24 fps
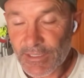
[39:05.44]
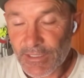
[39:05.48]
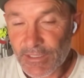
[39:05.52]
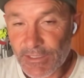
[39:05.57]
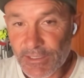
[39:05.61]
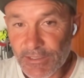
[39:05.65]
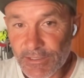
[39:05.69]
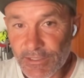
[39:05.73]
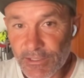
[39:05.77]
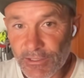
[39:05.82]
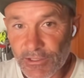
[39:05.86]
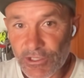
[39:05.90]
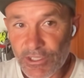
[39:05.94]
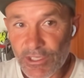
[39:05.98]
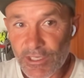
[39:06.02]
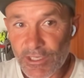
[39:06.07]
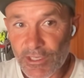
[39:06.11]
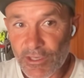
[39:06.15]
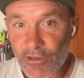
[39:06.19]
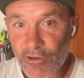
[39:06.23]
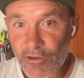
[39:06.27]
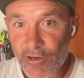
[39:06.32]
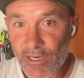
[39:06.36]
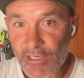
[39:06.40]
So she
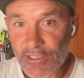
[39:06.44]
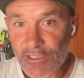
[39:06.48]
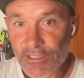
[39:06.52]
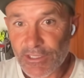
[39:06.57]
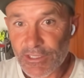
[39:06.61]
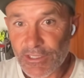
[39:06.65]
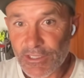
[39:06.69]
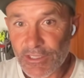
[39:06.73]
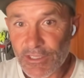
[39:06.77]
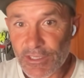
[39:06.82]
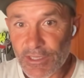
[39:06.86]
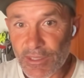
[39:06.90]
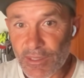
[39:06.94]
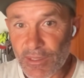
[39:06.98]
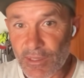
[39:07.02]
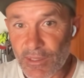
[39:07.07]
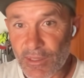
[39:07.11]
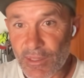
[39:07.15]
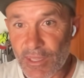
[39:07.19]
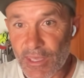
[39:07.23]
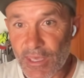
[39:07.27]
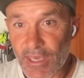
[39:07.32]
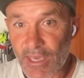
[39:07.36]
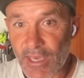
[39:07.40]
had crashed
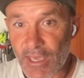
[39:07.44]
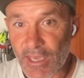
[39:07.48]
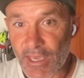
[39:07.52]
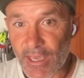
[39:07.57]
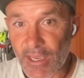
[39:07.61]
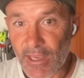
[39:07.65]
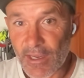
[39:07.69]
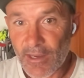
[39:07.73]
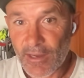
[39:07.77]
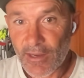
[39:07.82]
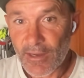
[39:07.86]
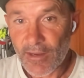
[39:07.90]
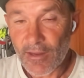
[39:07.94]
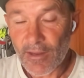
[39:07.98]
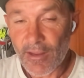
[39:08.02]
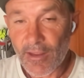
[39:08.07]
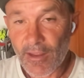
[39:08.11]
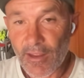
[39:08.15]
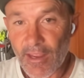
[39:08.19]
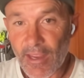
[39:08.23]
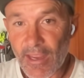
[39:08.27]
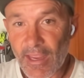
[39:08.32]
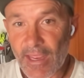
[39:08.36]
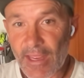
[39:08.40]
there
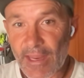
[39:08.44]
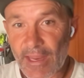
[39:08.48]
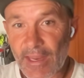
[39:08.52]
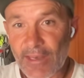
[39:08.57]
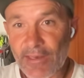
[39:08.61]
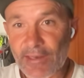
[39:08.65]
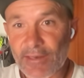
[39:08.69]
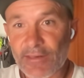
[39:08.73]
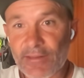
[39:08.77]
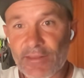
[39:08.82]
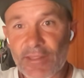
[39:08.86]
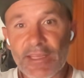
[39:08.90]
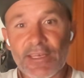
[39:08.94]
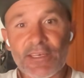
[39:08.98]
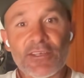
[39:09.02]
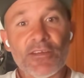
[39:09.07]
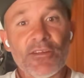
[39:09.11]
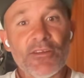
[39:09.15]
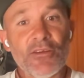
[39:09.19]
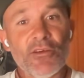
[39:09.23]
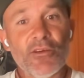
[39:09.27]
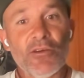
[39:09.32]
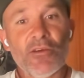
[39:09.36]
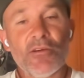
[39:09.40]
and then
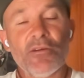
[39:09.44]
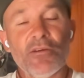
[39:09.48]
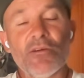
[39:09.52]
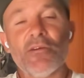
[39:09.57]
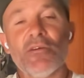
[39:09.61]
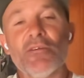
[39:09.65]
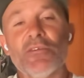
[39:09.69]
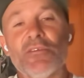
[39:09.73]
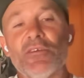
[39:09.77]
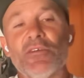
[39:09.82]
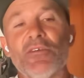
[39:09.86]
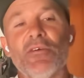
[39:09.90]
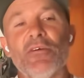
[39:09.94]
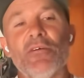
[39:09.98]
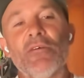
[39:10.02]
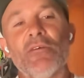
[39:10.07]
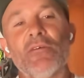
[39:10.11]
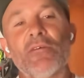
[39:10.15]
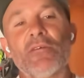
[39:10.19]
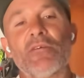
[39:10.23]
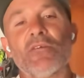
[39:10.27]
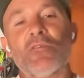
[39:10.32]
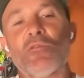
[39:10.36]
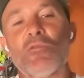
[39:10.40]
did
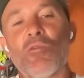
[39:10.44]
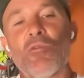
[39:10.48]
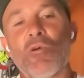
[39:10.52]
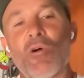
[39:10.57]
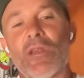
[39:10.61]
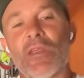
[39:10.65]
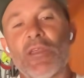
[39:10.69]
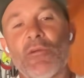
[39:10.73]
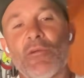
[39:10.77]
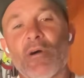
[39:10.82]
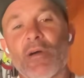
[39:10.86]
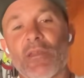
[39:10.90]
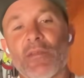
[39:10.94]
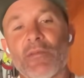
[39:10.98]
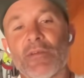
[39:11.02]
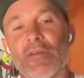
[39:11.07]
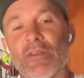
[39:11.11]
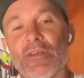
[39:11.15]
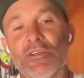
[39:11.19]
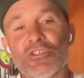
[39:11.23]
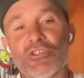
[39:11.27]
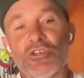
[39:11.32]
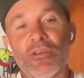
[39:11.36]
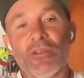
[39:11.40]
her quali run
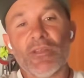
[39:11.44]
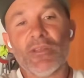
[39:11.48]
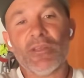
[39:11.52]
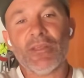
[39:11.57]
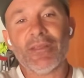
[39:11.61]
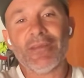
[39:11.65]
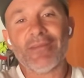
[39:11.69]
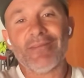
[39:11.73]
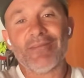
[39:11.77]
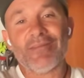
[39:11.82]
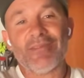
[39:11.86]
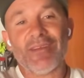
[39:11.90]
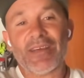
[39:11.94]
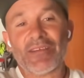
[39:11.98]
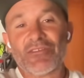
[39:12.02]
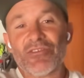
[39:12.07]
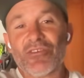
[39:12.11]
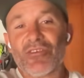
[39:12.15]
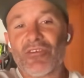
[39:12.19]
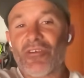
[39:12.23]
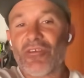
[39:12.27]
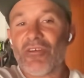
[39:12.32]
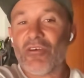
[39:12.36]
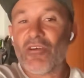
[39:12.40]
and literally like
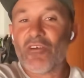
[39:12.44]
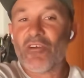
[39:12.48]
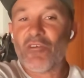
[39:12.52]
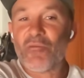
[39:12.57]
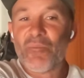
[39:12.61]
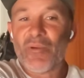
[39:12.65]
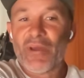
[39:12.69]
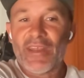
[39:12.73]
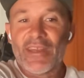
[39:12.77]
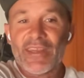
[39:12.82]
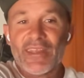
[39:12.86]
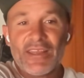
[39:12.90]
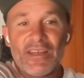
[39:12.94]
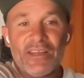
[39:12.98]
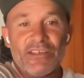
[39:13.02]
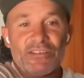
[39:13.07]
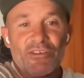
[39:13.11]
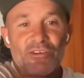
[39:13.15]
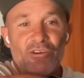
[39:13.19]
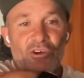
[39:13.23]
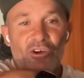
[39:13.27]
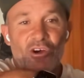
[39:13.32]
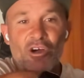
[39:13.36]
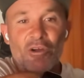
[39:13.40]
took on a lot of
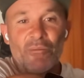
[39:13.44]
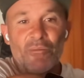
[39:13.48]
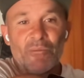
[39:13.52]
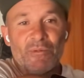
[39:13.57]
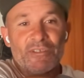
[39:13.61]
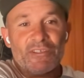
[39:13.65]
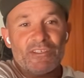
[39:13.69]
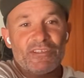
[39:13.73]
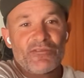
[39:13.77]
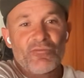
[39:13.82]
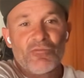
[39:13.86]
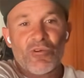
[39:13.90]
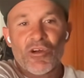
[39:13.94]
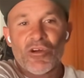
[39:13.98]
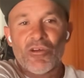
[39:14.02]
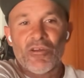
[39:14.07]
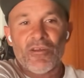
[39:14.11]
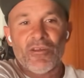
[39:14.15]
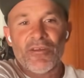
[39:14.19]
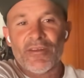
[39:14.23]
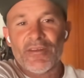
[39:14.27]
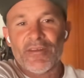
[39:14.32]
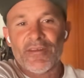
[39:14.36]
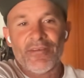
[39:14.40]
painkillers. Her arm is
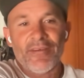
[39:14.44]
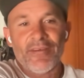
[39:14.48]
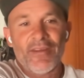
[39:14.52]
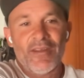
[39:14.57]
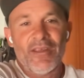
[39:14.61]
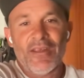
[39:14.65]
swollen, and